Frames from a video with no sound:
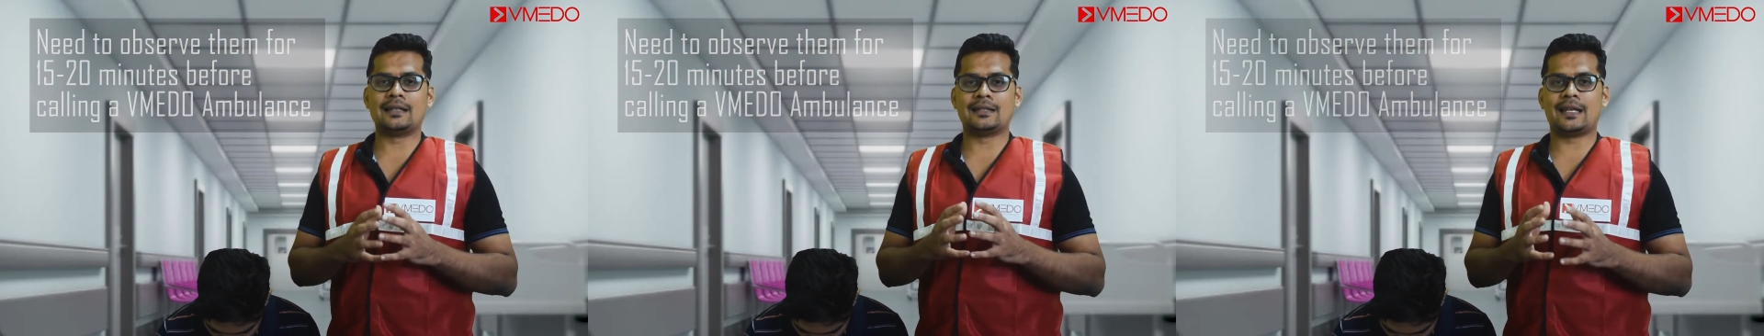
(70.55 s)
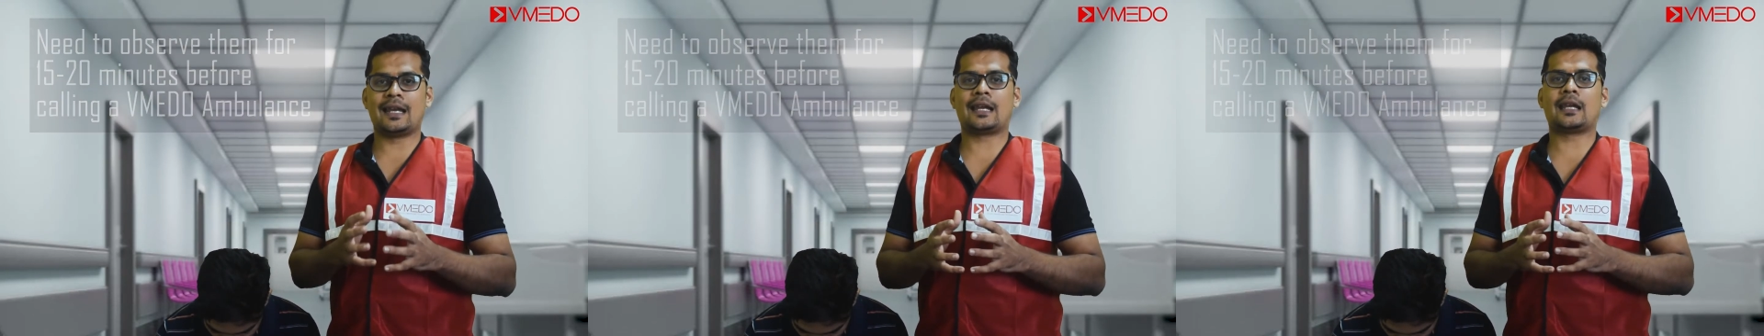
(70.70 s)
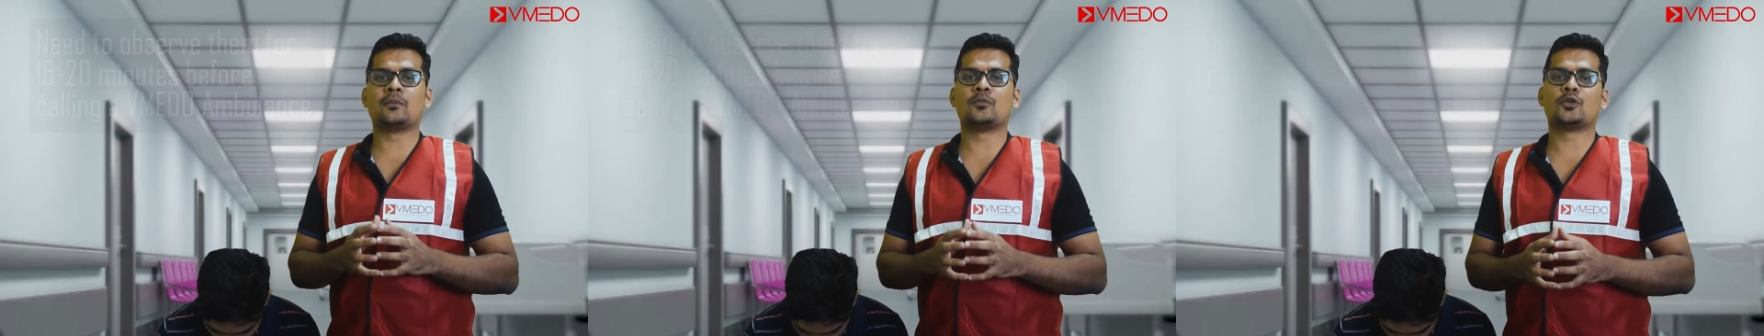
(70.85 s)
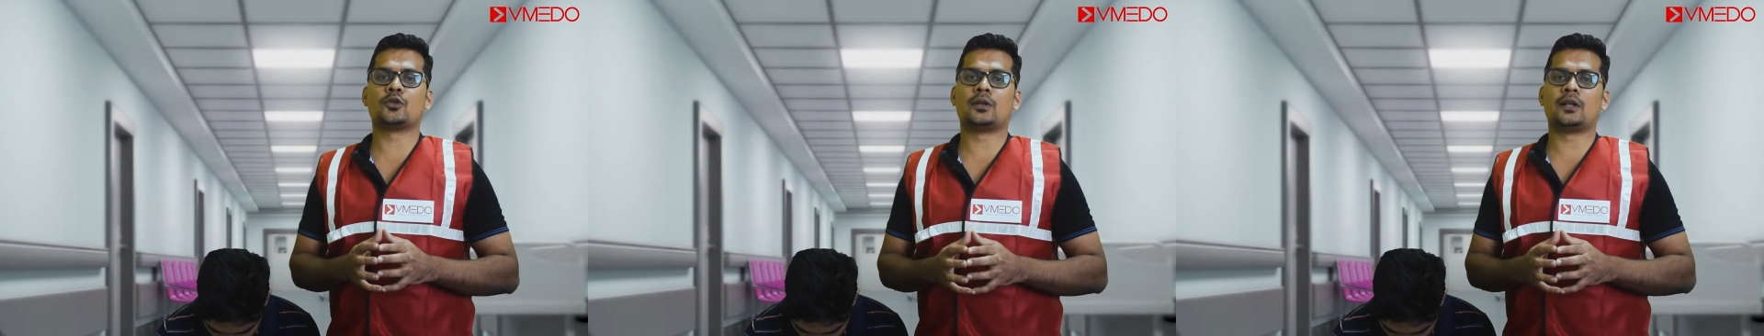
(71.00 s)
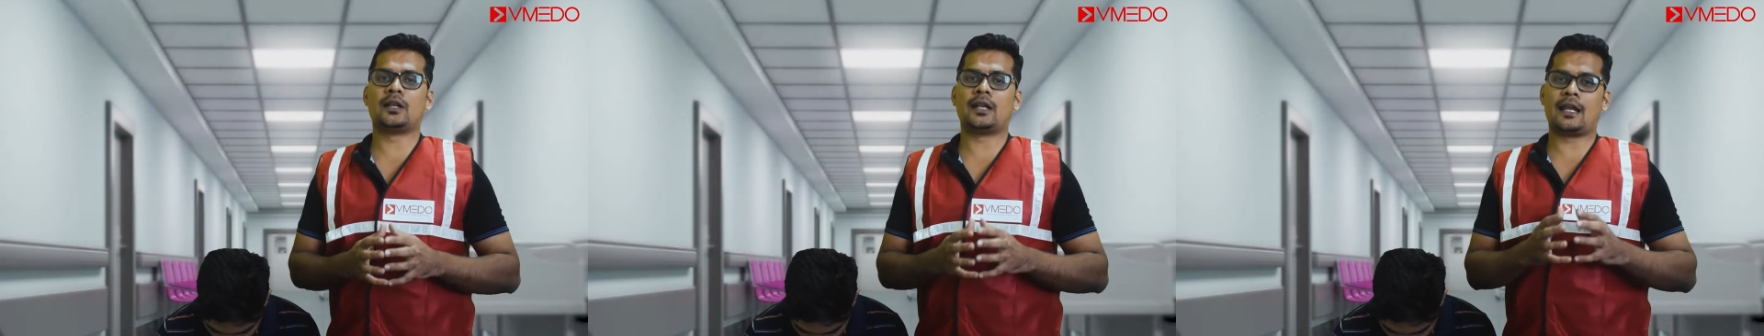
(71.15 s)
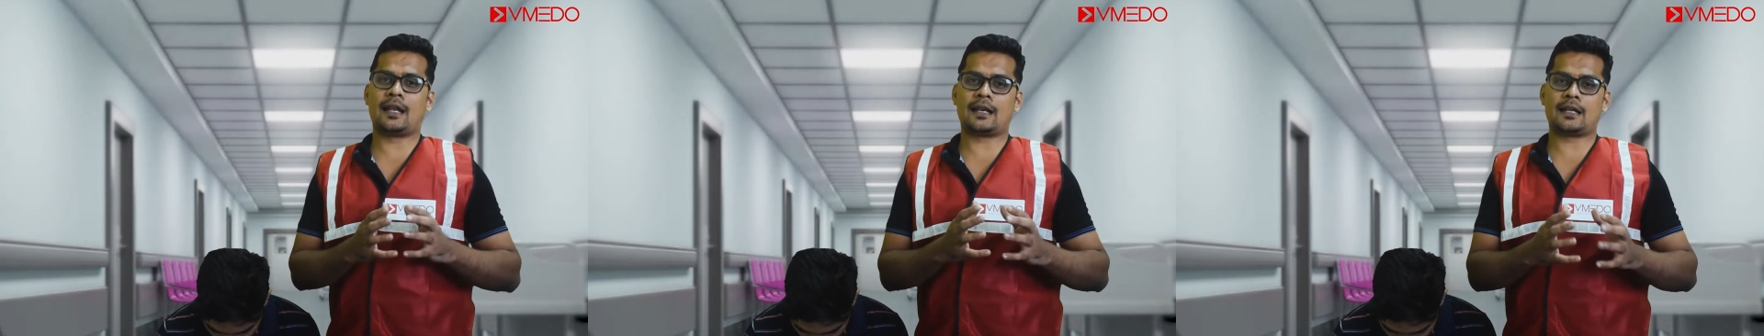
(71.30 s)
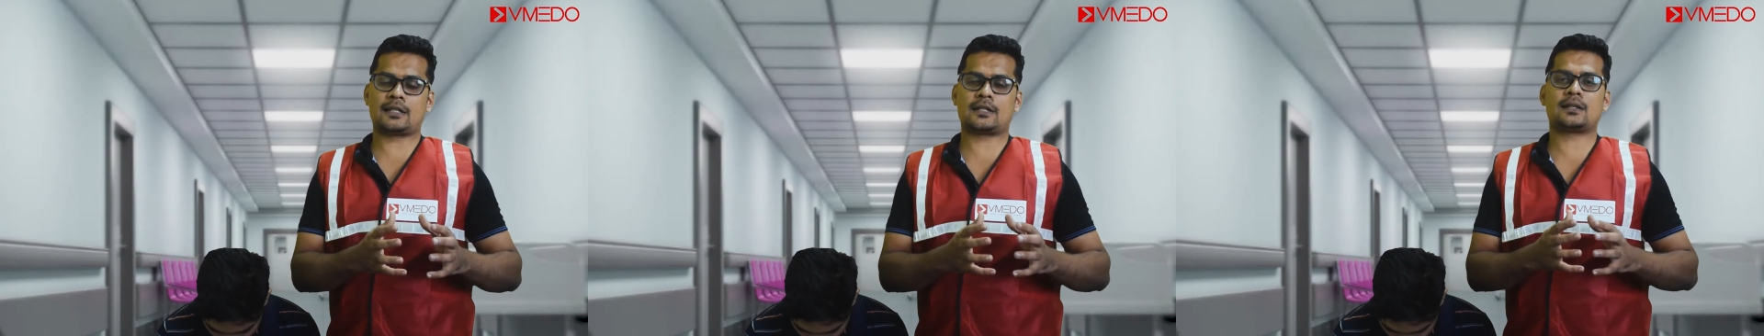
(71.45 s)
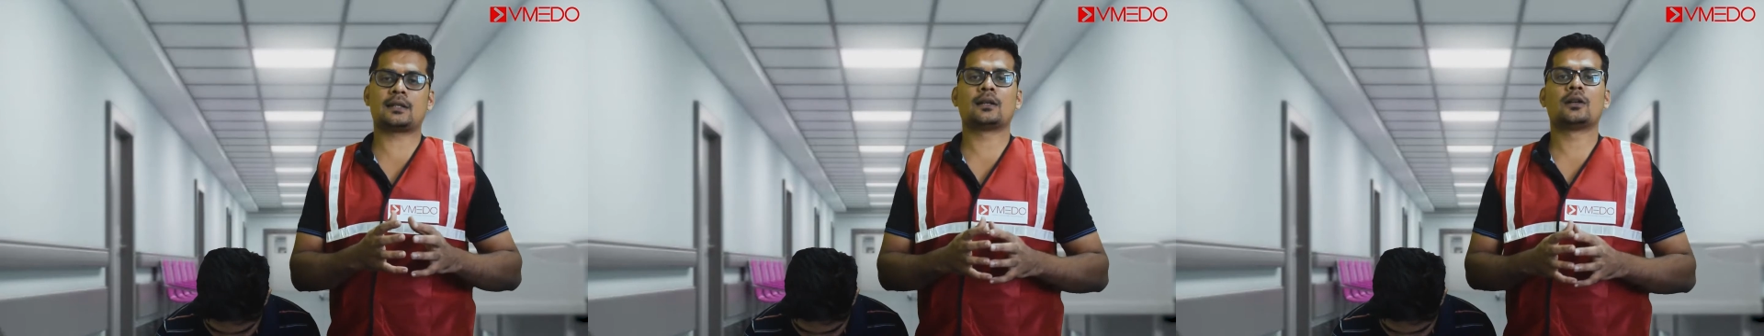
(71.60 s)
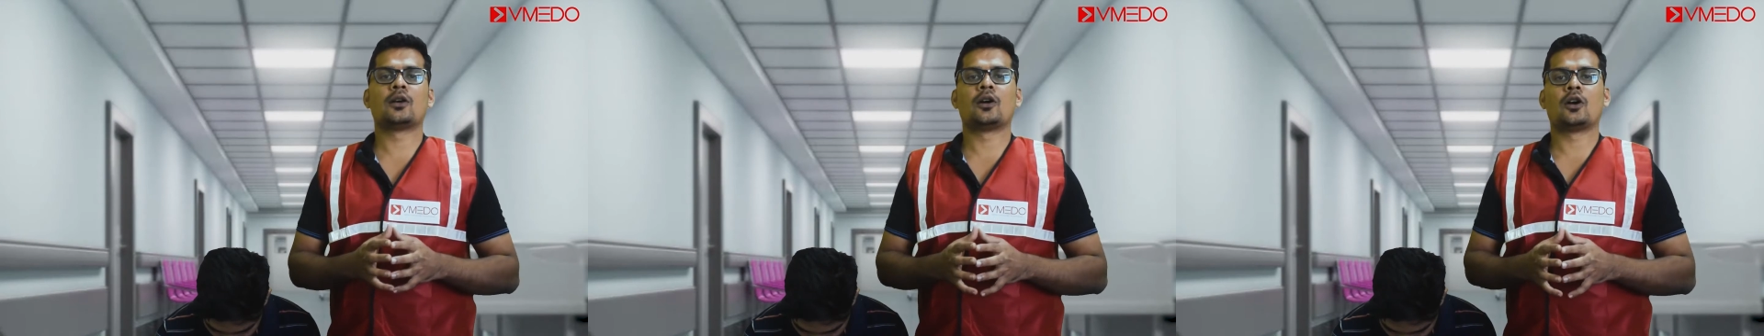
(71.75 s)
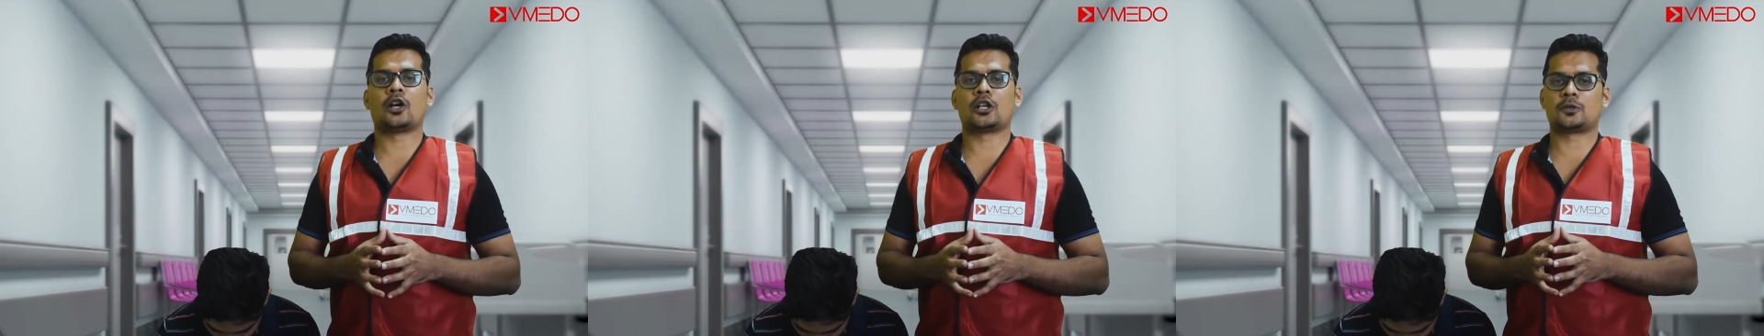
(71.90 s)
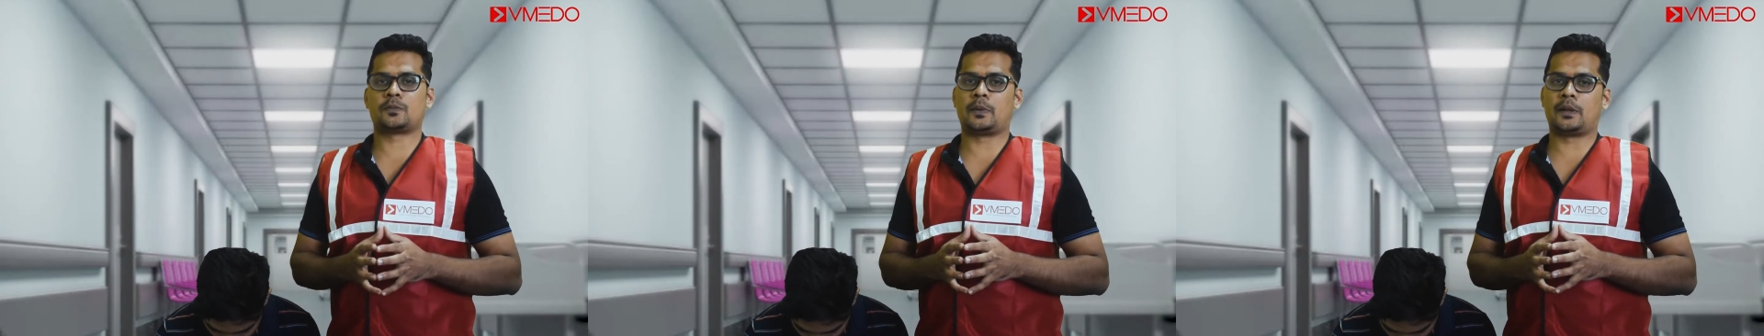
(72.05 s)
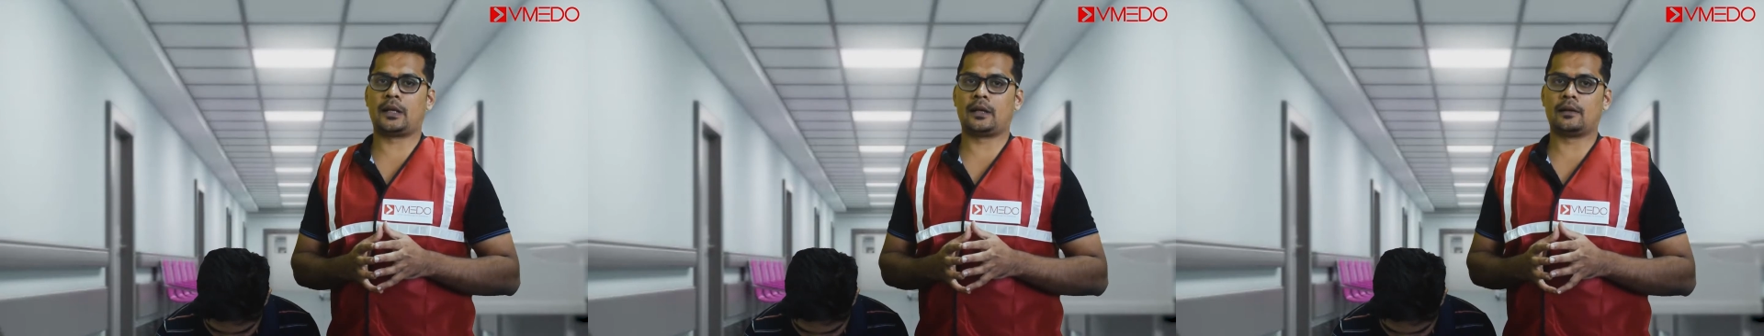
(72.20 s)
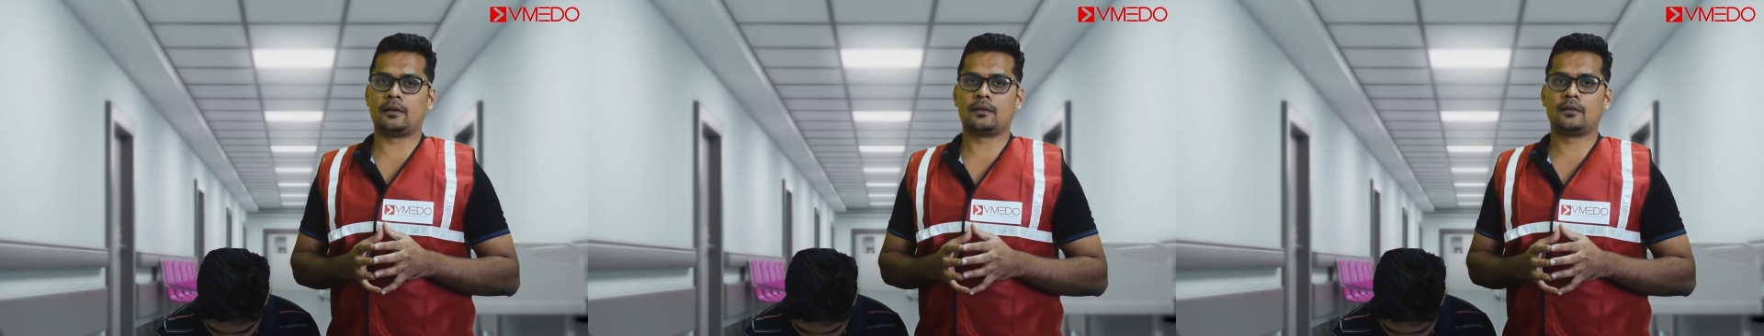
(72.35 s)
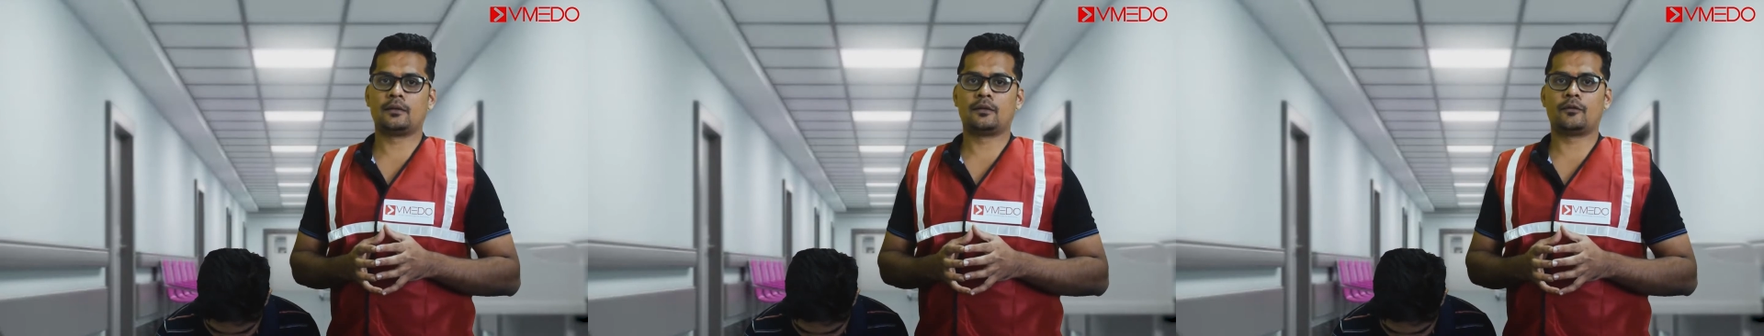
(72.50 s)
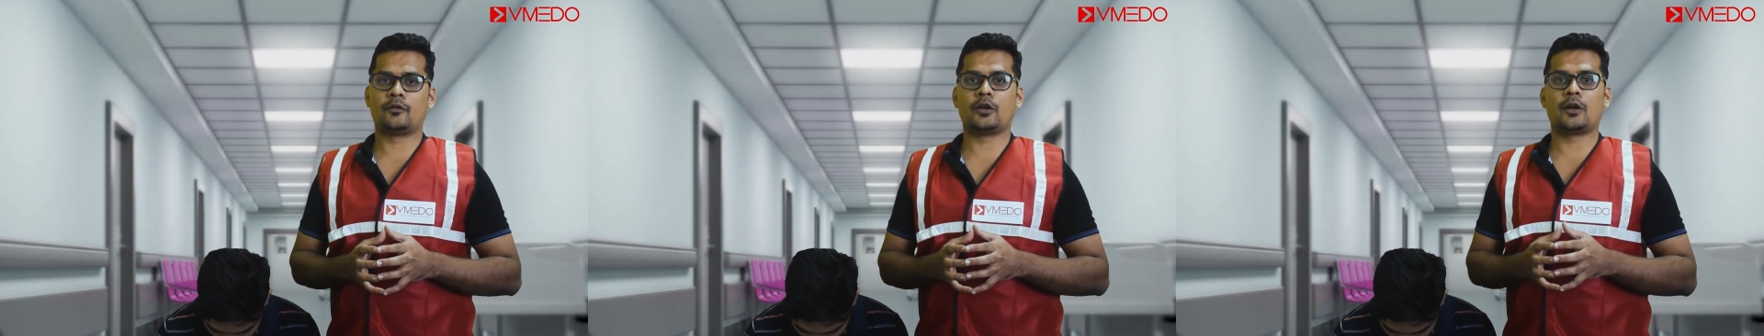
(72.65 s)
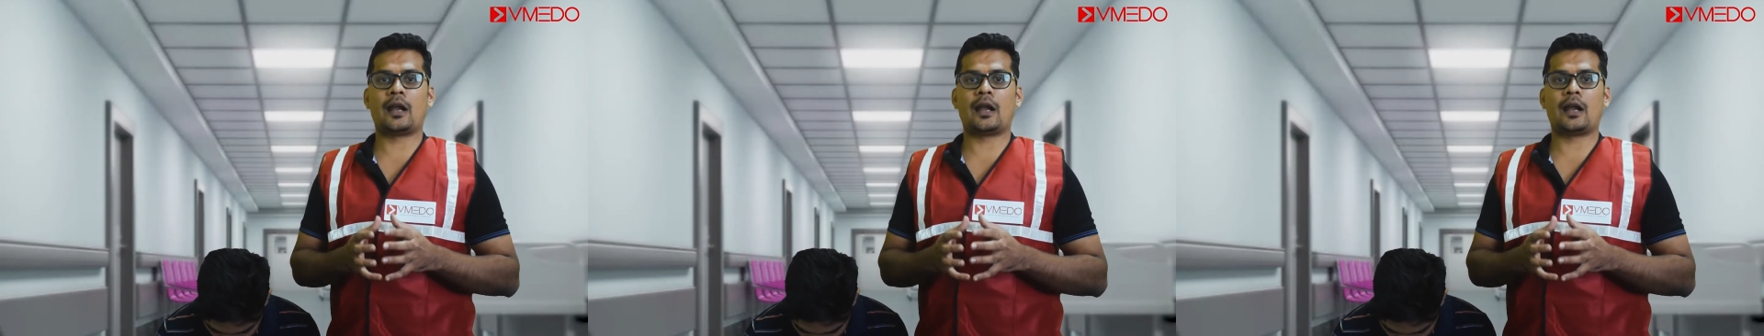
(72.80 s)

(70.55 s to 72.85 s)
and take him to the nearest hospital